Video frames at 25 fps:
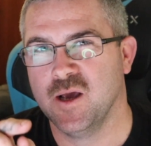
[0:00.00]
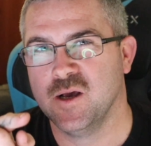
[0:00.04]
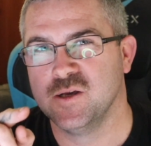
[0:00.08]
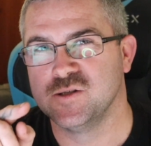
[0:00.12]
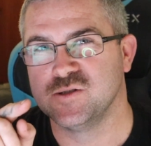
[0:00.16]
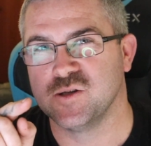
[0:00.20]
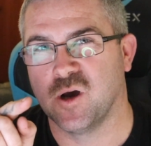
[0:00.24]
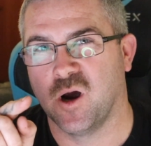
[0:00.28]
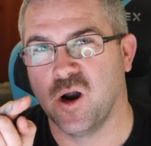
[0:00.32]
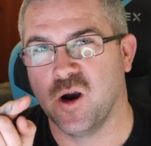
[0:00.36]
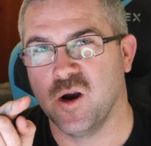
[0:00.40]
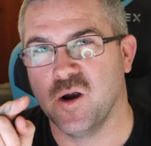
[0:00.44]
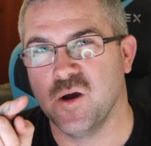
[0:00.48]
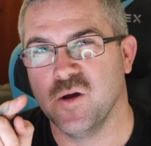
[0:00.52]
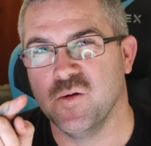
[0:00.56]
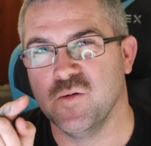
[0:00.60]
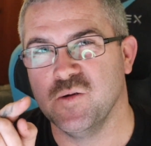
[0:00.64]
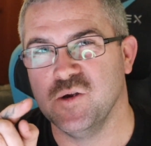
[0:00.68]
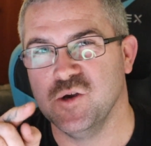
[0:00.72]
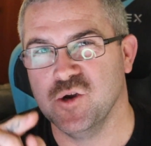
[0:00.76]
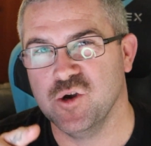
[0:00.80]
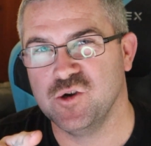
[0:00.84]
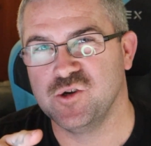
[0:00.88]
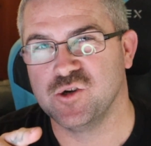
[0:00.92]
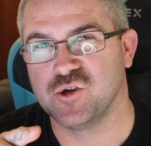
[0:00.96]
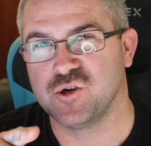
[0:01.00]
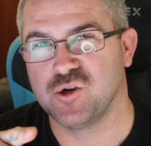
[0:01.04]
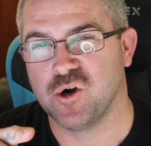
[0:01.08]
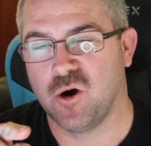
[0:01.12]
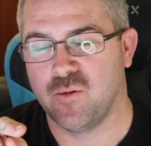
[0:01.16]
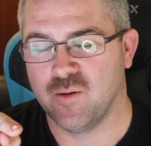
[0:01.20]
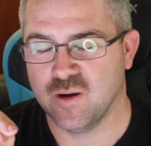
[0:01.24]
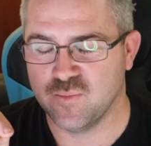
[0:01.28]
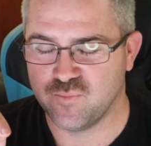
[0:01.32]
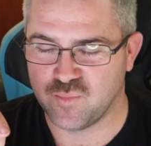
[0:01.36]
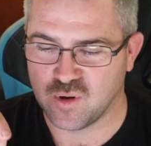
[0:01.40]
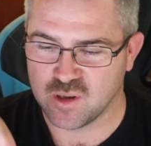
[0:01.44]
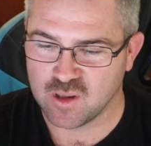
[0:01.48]
So you should
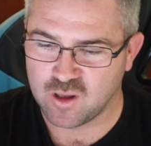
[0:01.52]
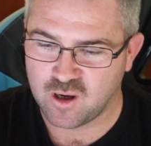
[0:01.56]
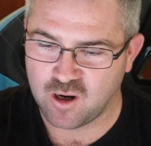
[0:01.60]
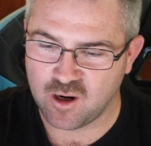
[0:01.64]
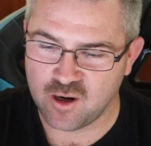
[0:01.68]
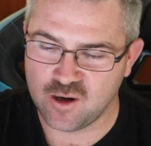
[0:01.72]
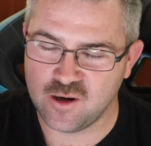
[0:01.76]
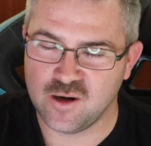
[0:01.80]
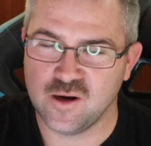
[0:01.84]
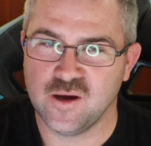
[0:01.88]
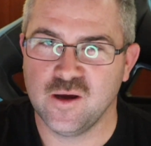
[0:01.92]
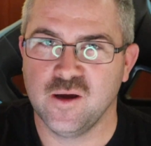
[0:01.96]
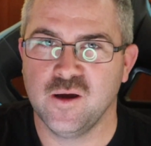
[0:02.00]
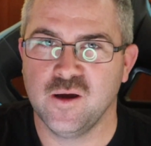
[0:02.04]
comment below